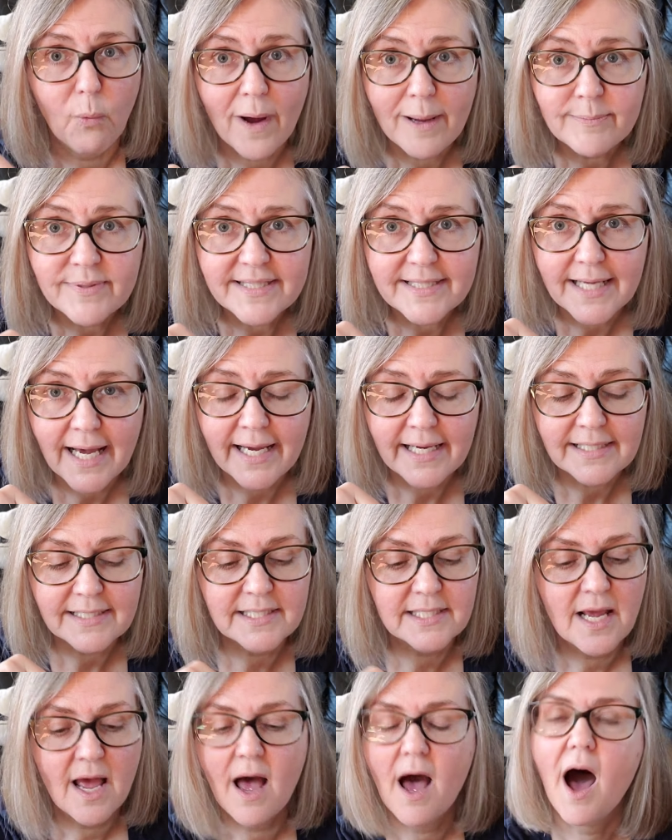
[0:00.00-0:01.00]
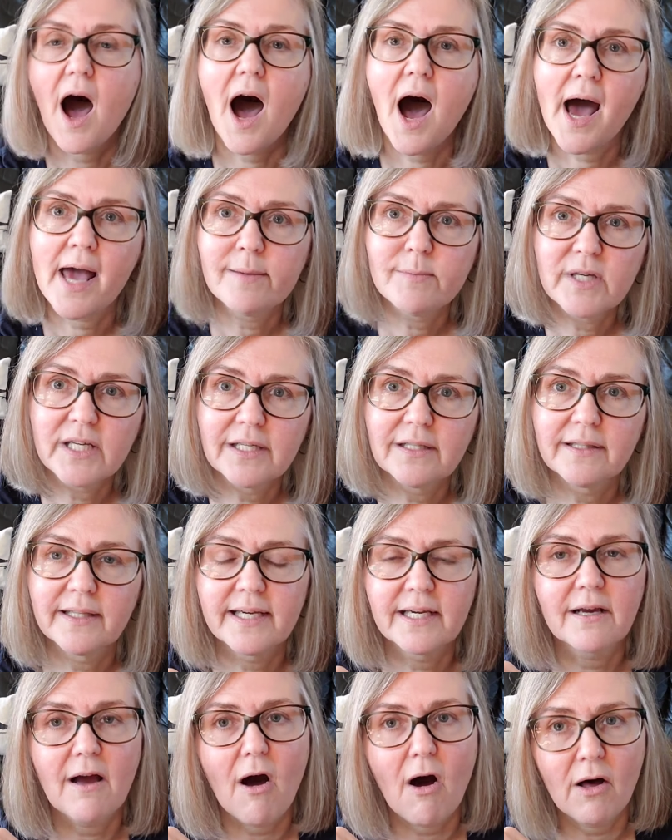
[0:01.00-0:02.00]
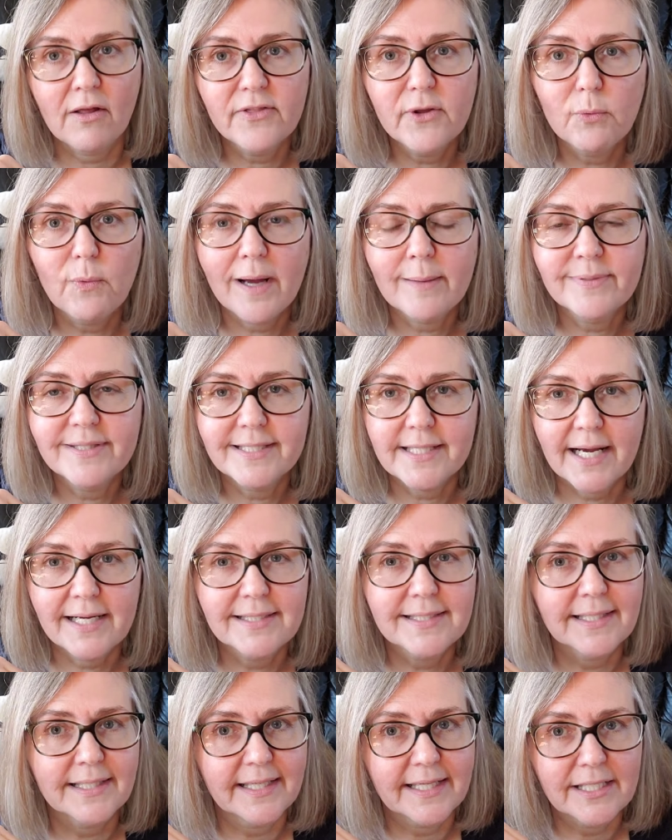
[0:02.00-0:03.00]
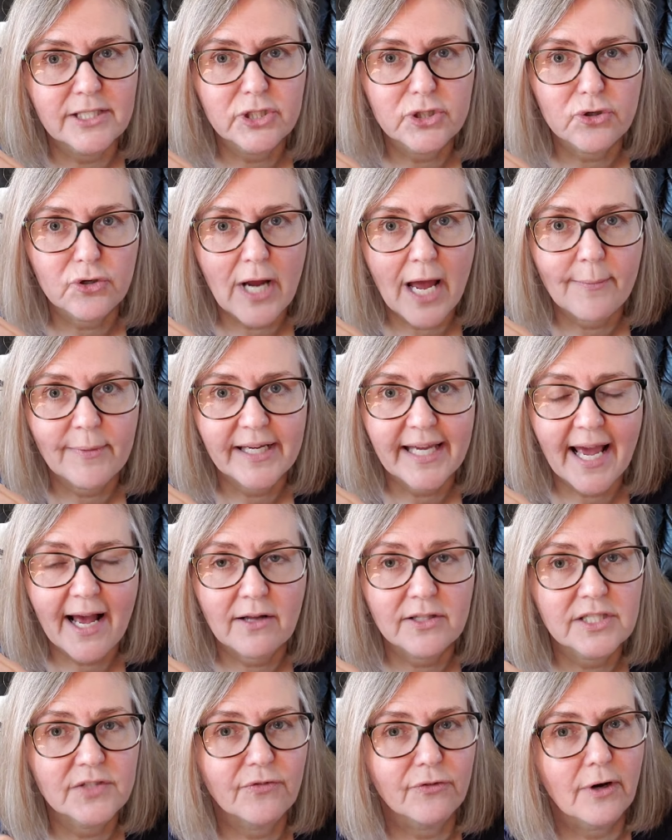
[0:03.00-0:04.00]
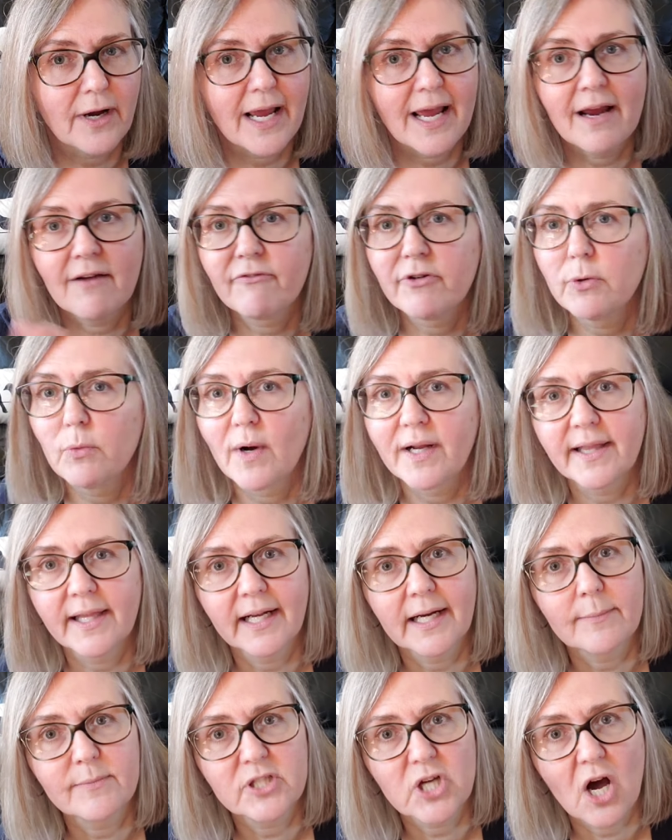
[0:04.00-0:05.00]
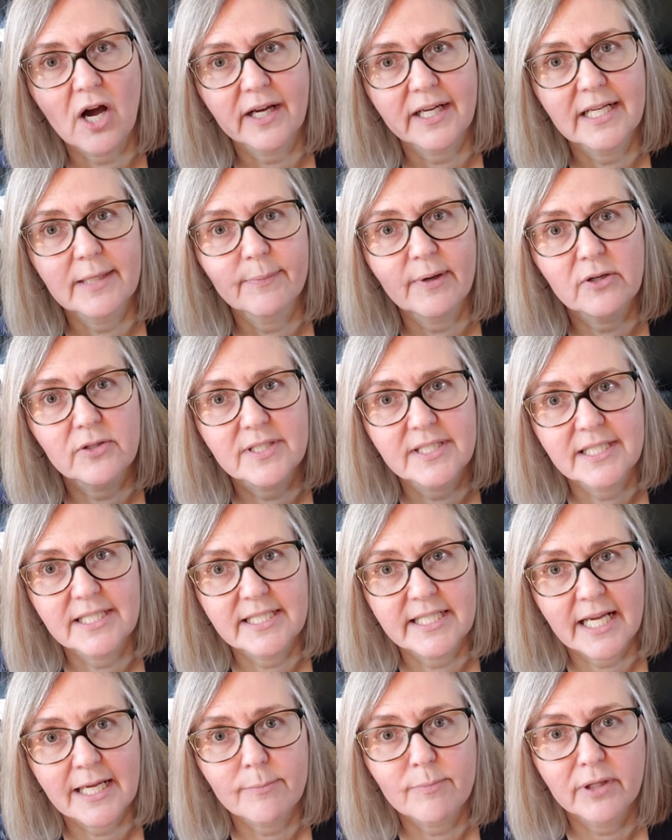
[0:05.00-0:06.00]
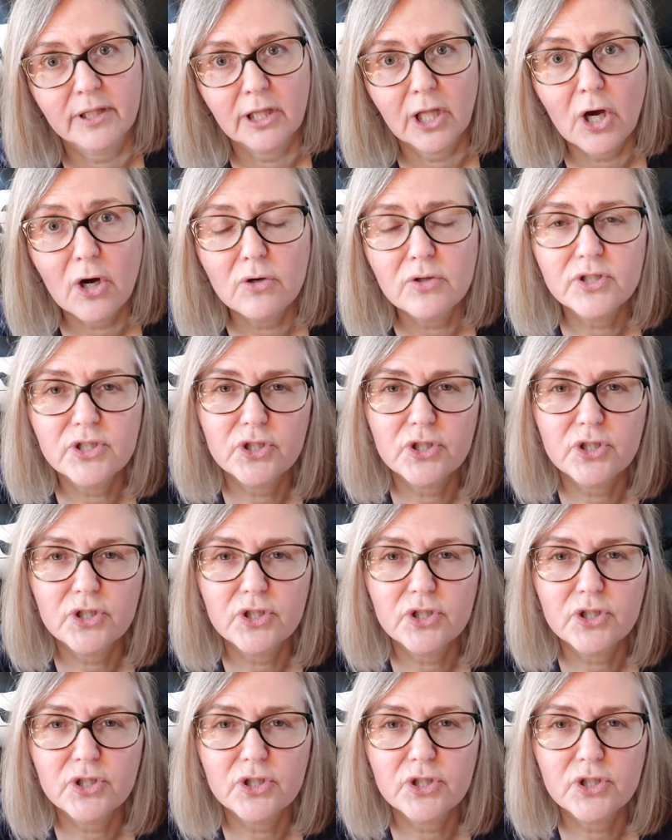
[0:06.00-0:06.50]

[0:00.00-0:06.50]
website. I'm going to link all the websites and Instagram accounts for everyone that I'm talking about today below,